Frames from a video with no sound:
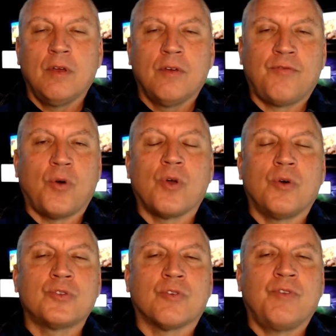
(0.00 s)

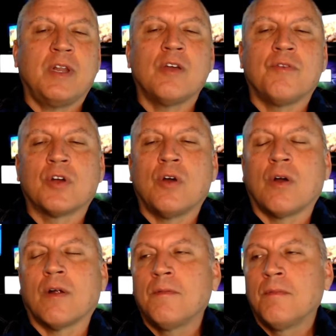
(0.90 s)
photos or video of a
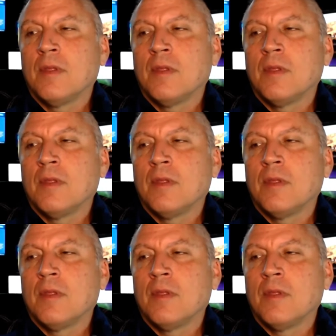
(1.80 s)
car,